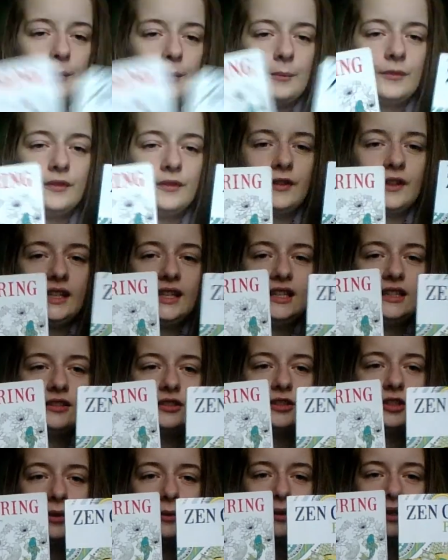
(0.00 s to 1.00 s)
in a
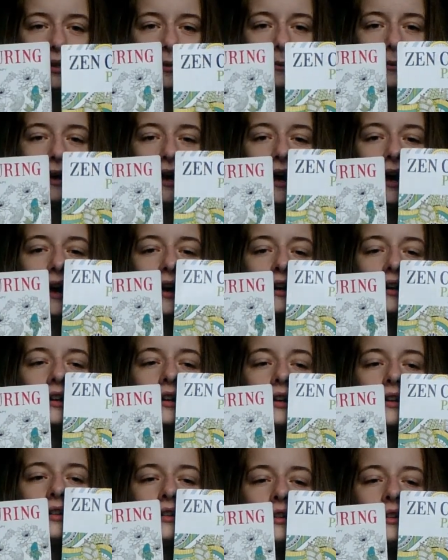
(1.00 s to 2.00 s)
pack
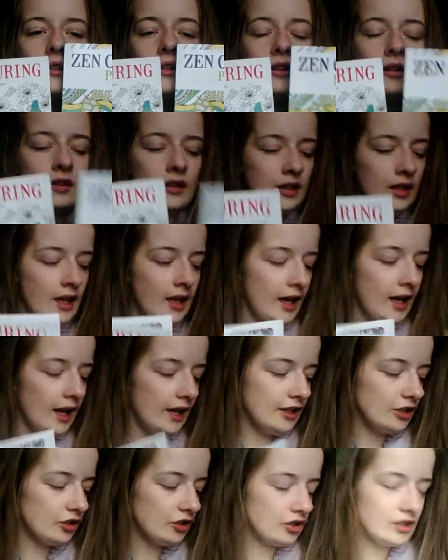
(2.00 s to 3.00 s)
and they're just like colouring
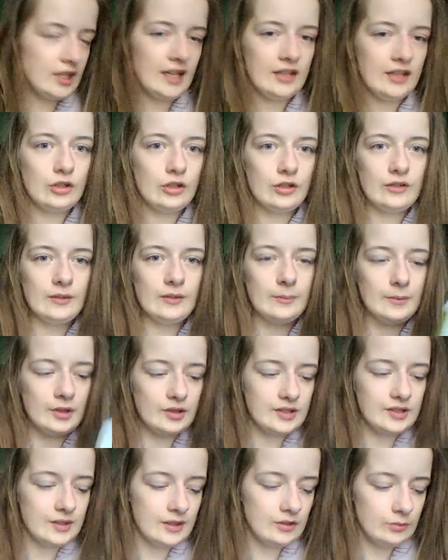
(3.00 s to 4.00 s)
books which
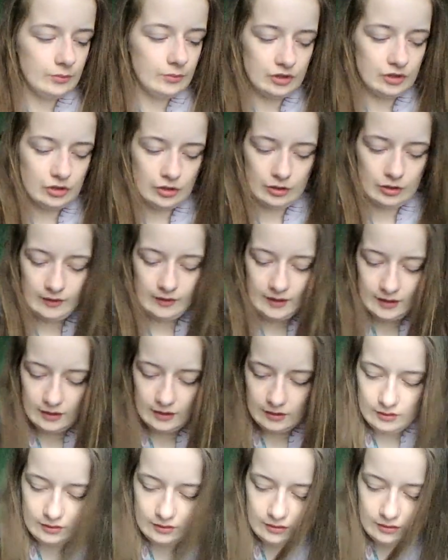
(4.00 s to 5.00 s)
coloring?
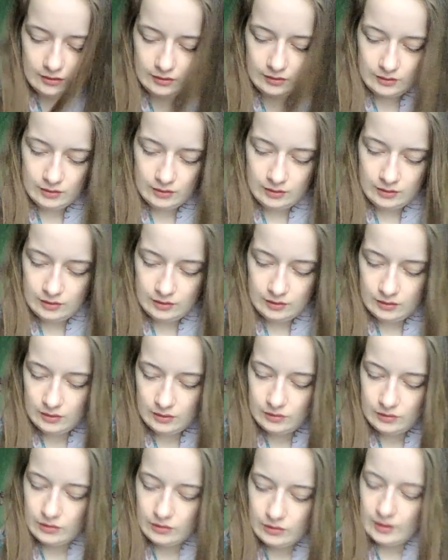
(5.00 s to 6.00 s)
like
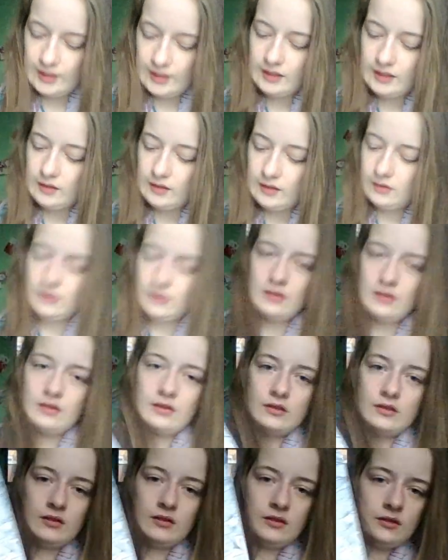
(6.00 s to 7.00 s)

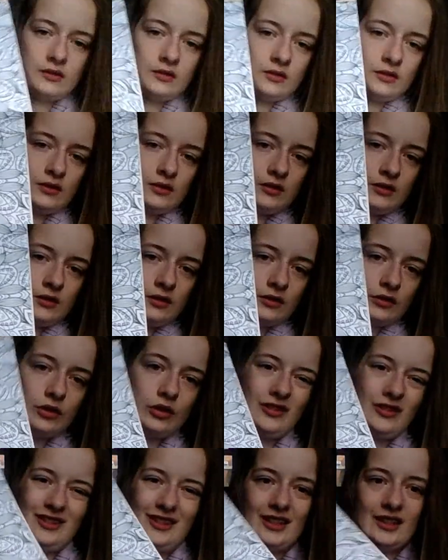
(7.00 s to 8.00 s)
colouring
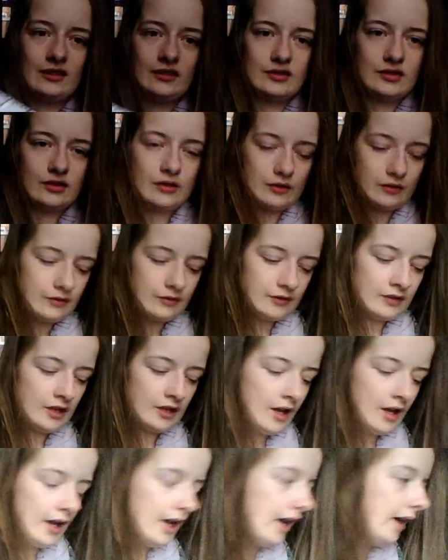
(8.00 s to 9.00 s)
um, hence why
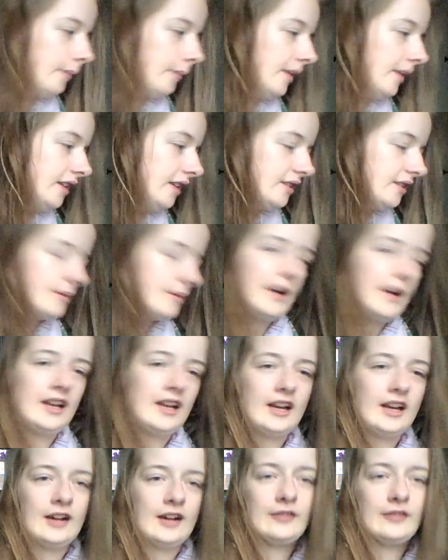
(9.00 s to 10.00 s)
I have the like
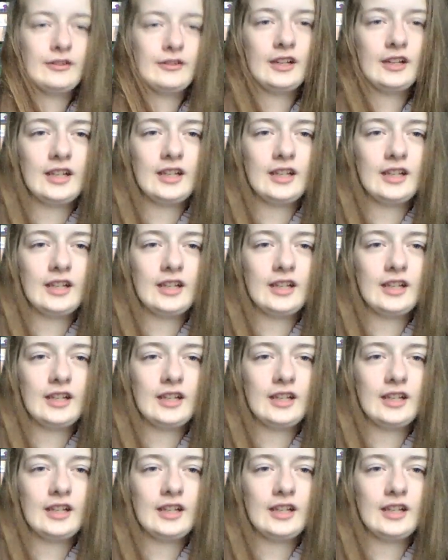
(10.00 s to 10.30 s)
sharp